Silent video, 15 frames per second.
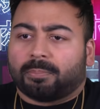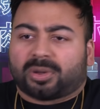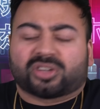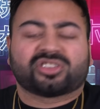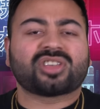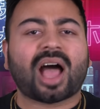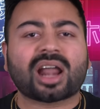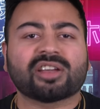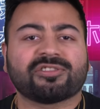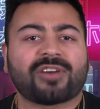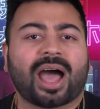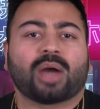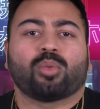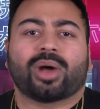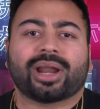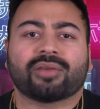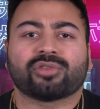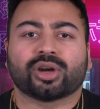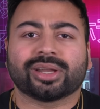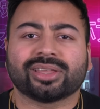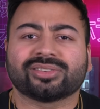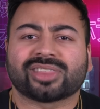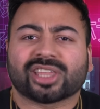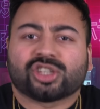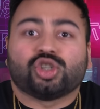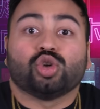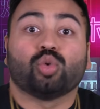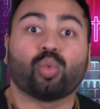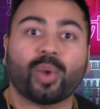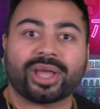personify whatever it is that
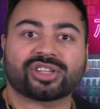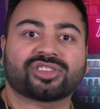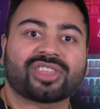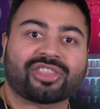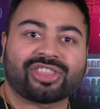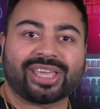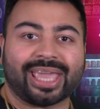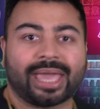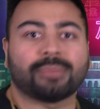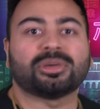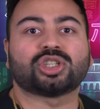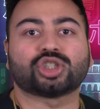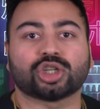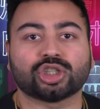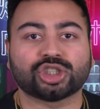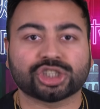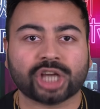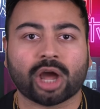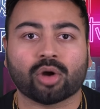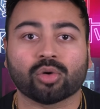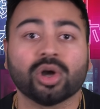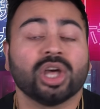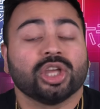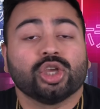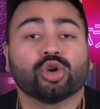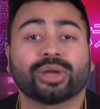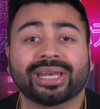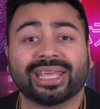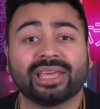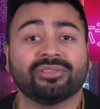you wish that the image could show. You
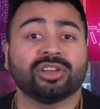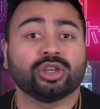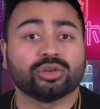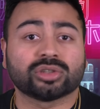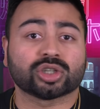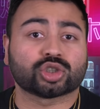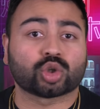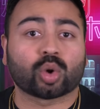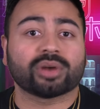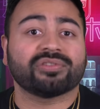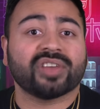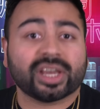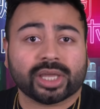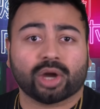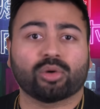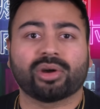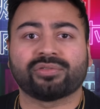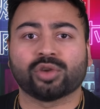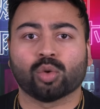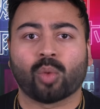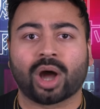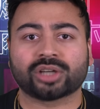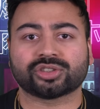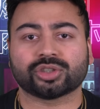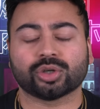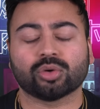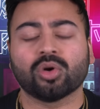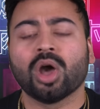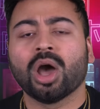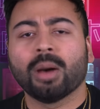can even use a short video if you want
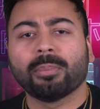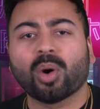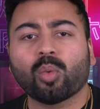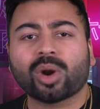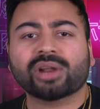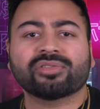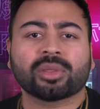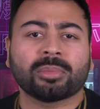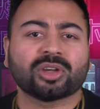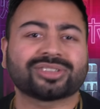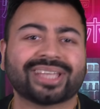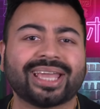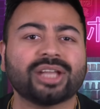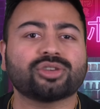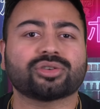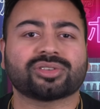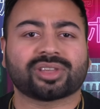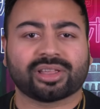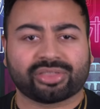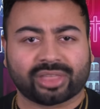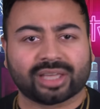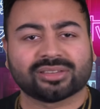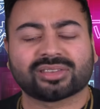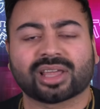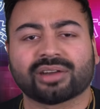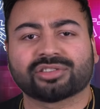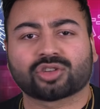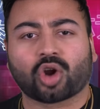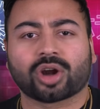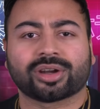to. But one of the most interesting things that
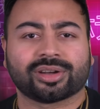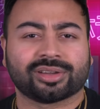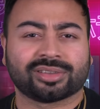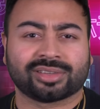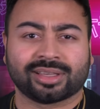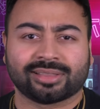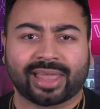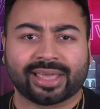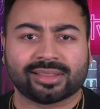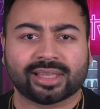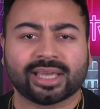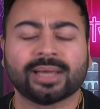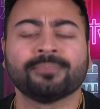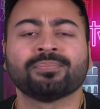I've started to see lately